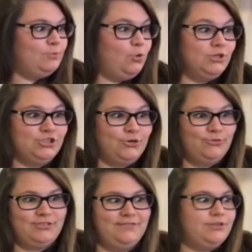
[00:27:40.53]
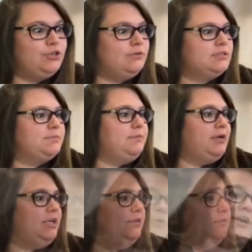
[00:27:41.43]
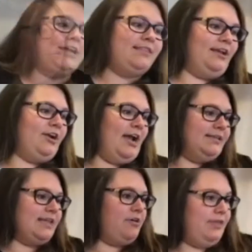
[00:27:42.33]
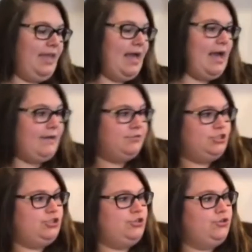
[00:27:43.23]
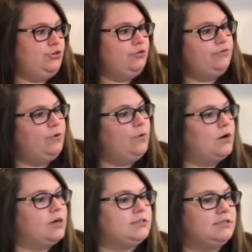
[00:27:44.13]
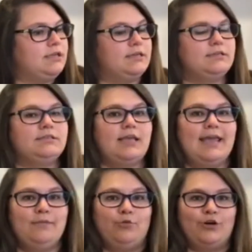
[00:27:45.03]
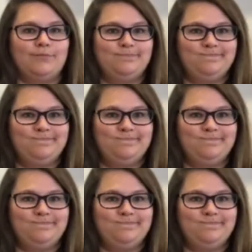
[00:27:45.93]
Or don't if you don't want to spend money. We're getting there, guys. I only have 2, 4, 6, 8 more.